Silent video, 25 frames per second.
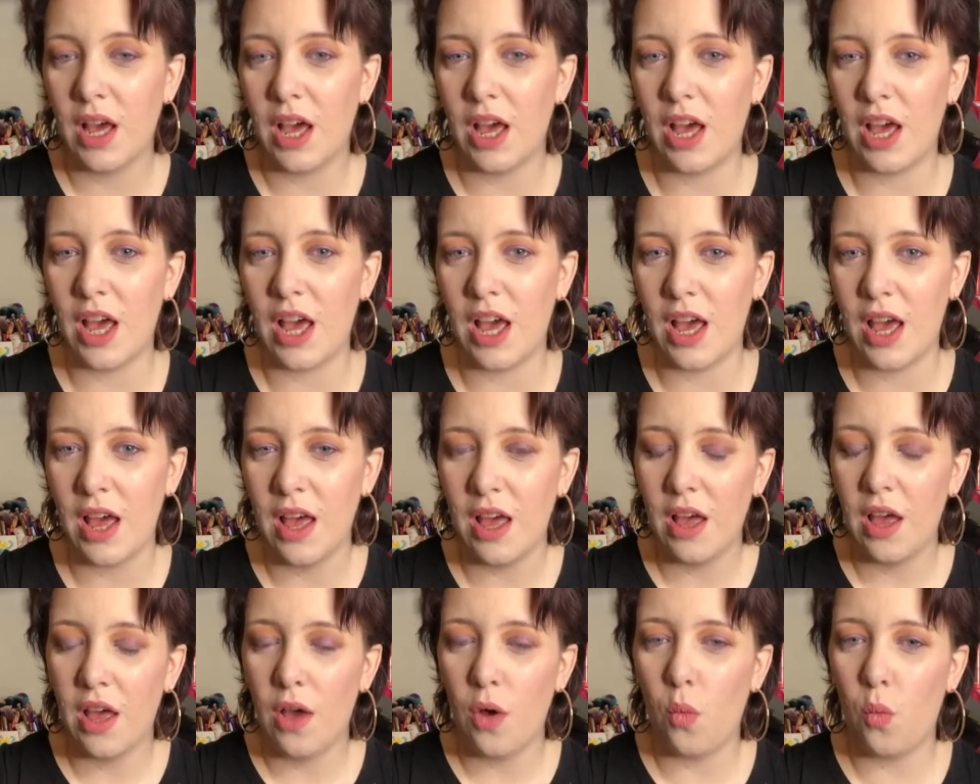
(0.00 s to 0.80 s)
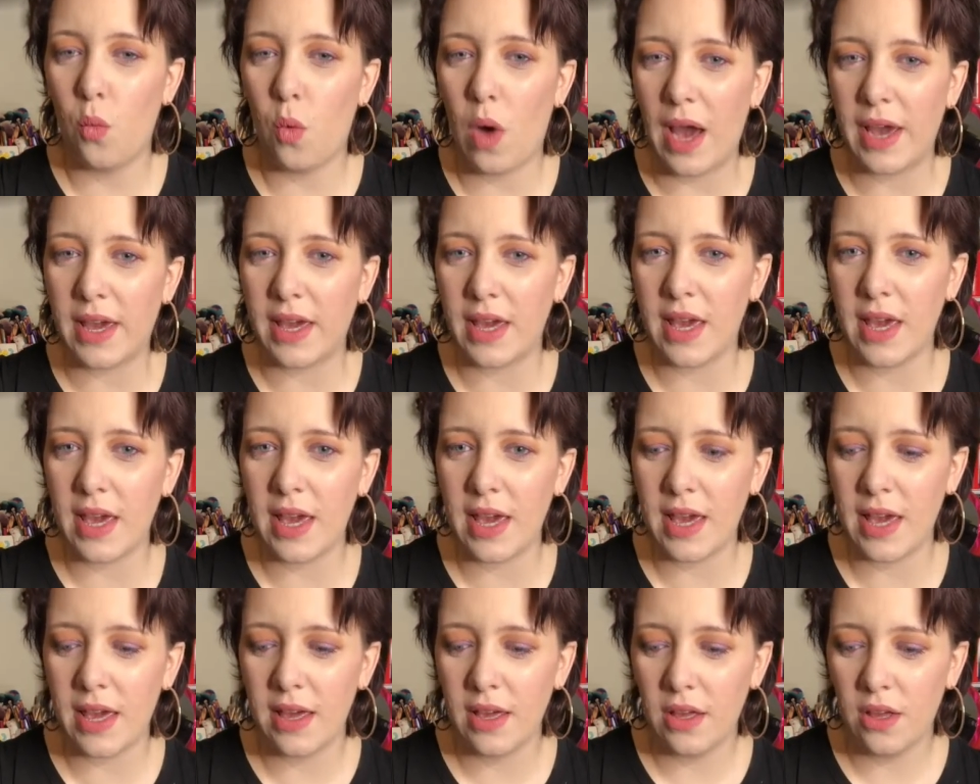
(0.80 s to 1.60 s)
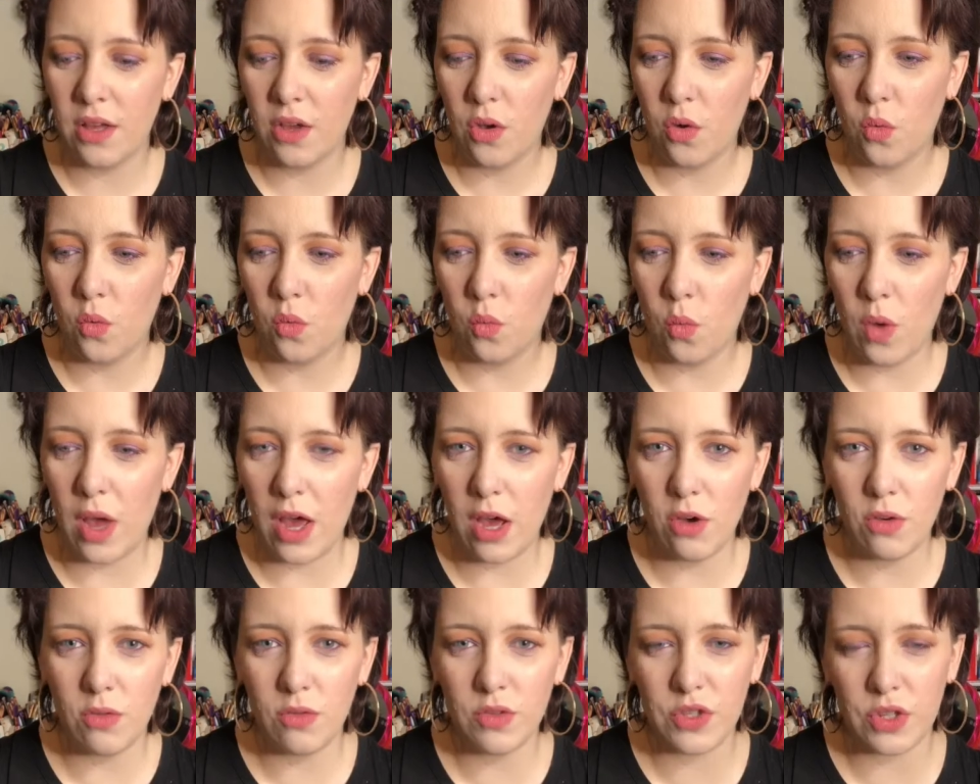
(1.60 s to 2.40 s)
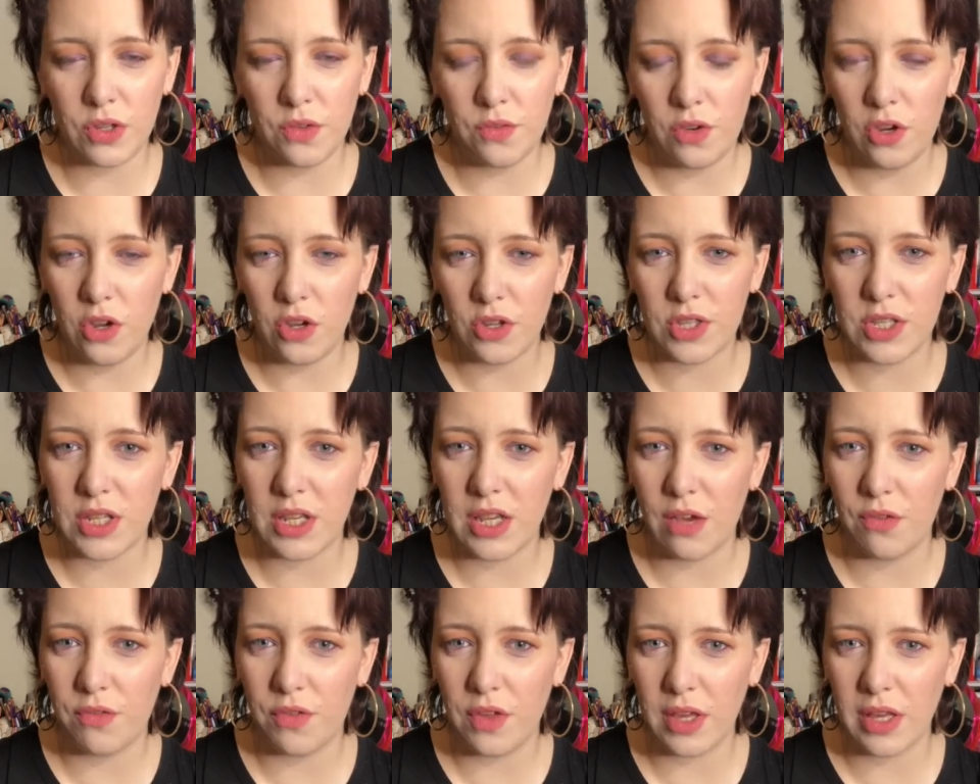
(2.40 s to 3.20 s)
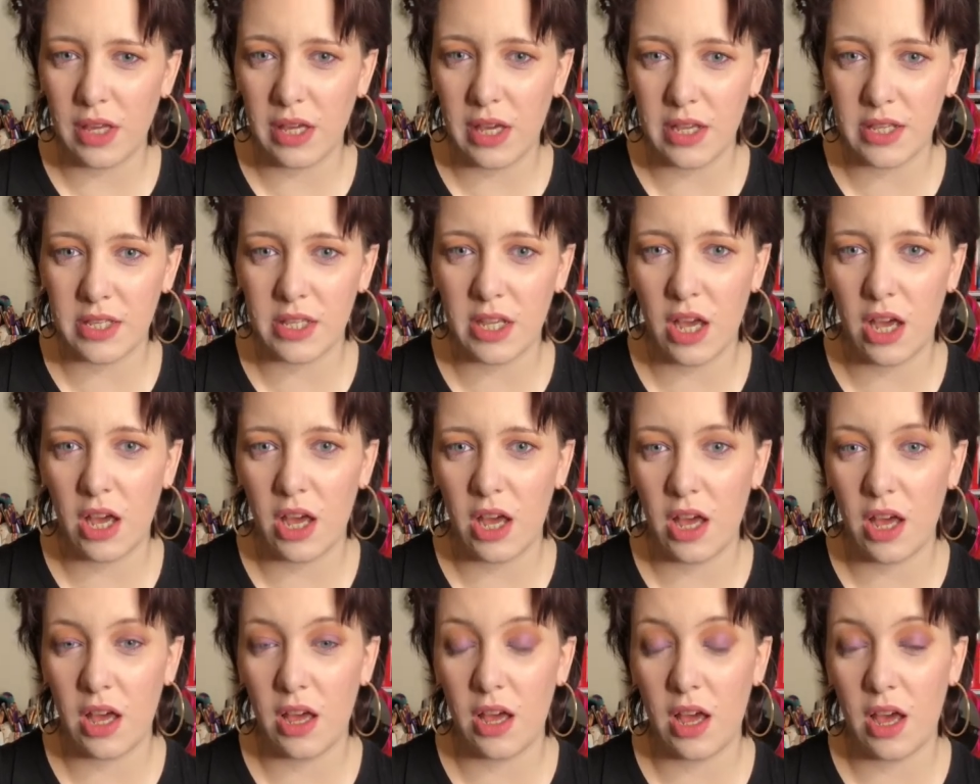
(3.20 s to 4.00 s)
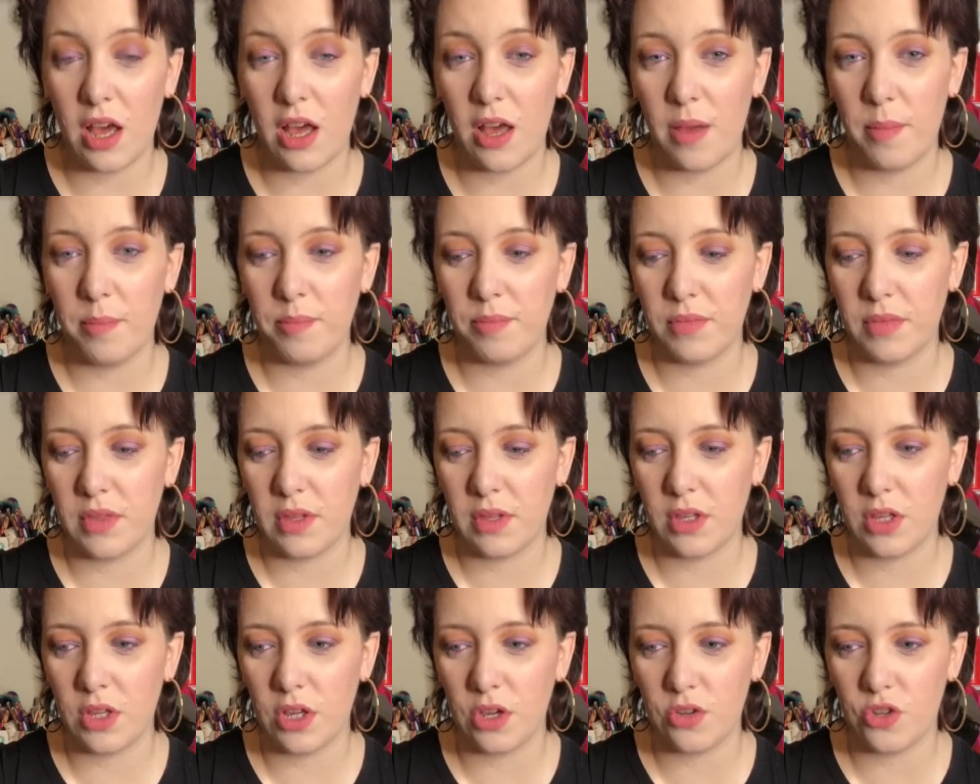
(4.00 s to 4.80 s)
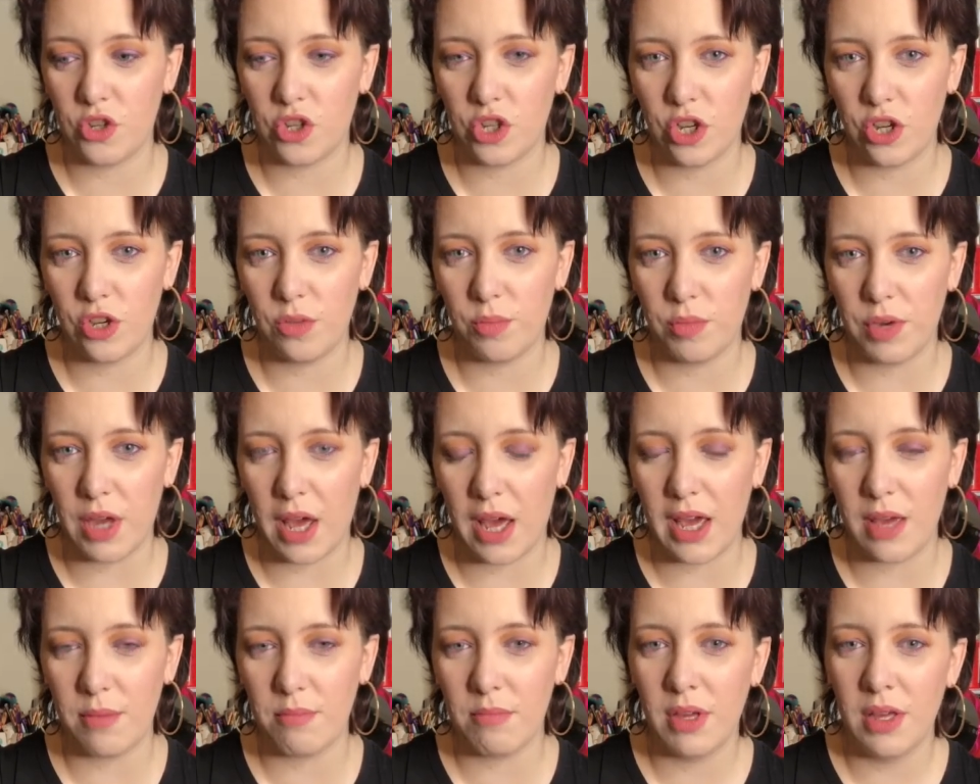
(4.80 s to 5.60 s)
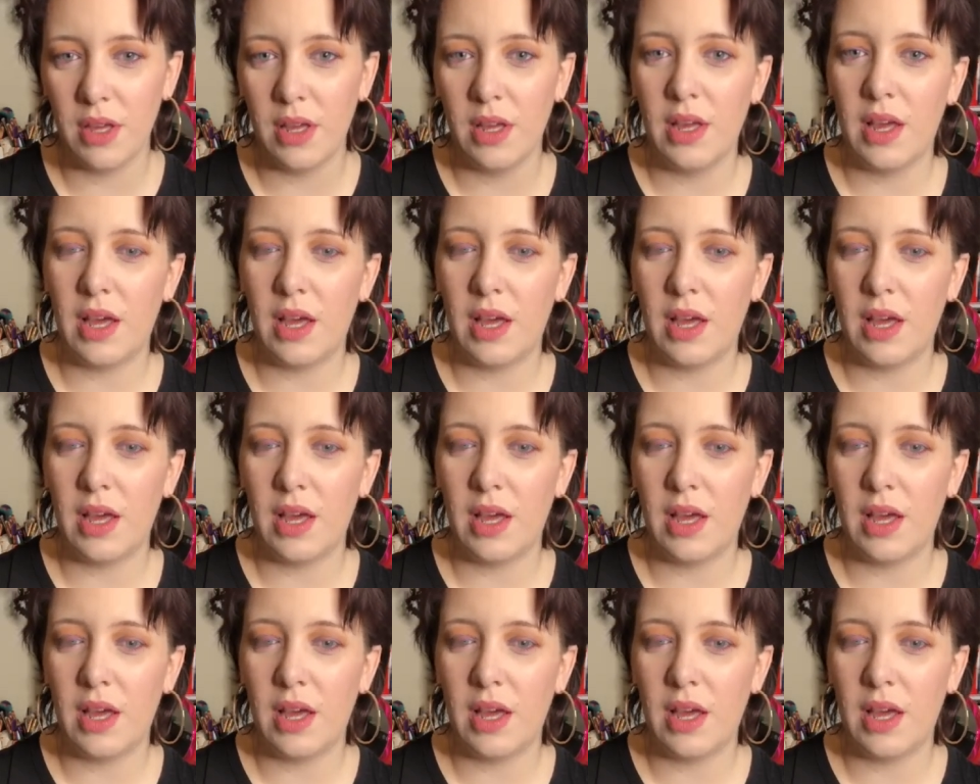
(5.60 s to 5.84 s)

Wacky World of Lottie, I think is her YouTube name.